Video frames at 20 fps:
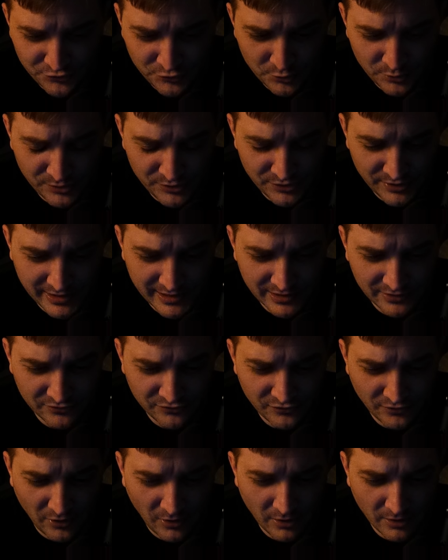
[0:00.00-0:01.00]
two
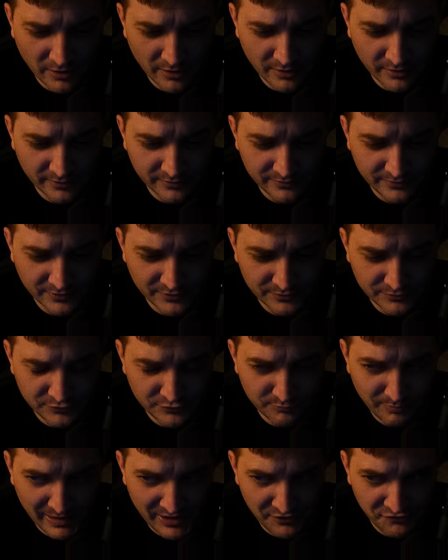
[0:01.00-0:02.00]
things are
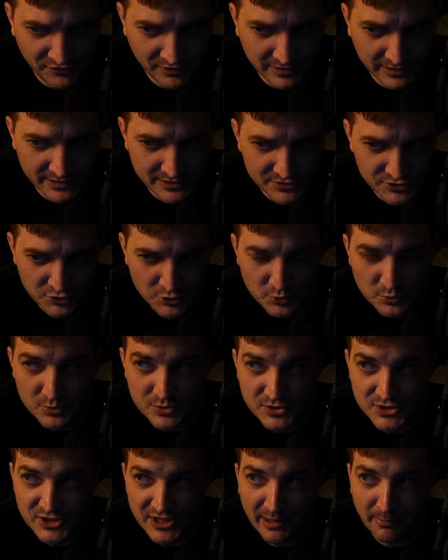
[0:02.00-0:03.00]
basically two
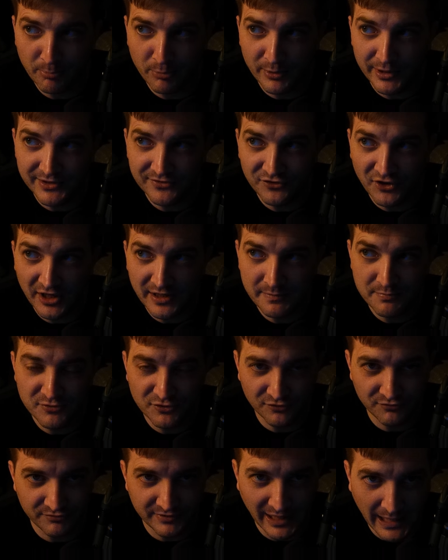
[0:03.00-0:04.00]
separate
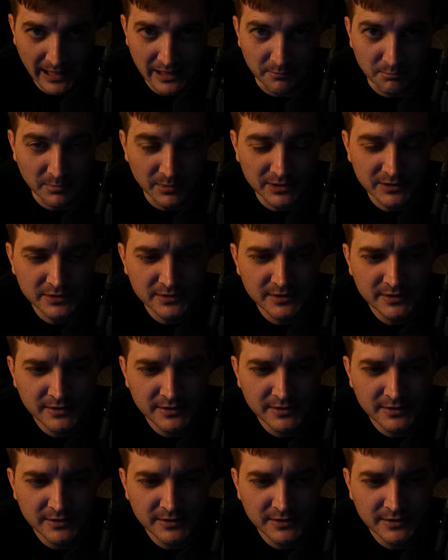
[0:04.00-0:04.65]
types of game.